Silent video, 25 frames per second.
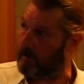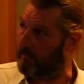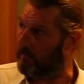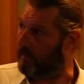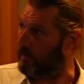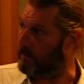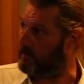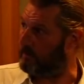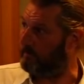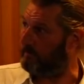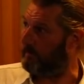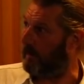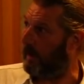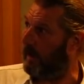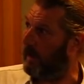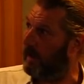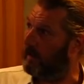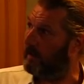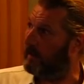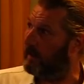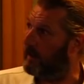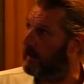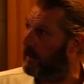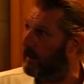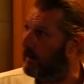Division
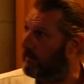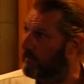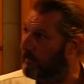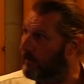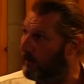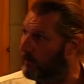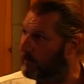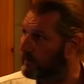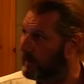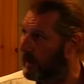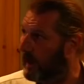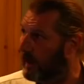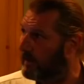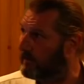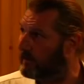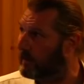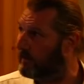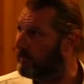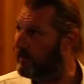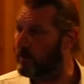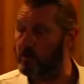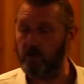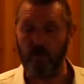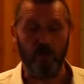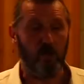and the 48th
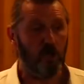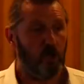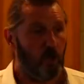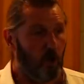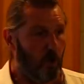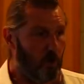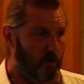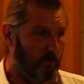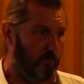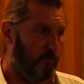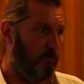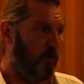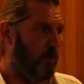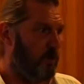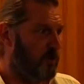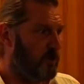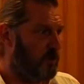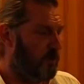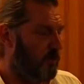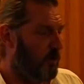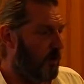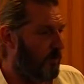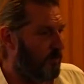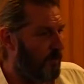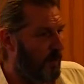Division couldn't push
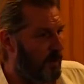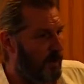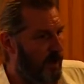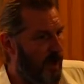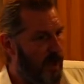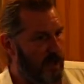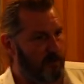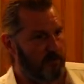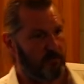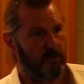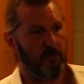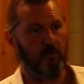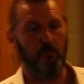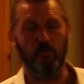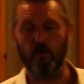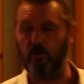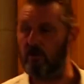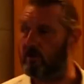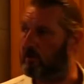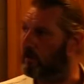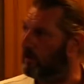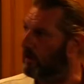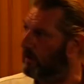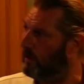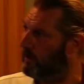through on the 9th and were
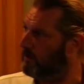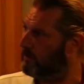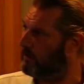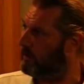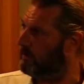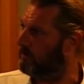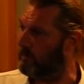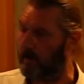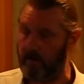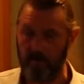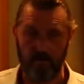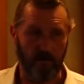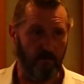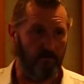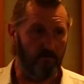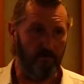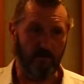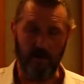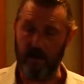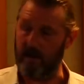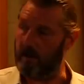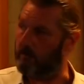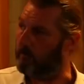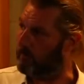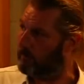slaughtered. My
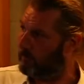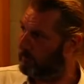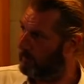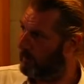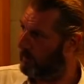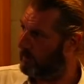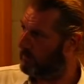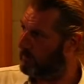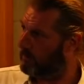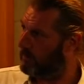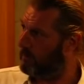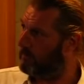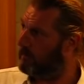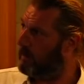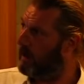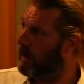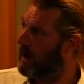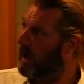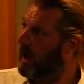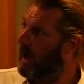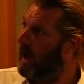grandfather was amongst them.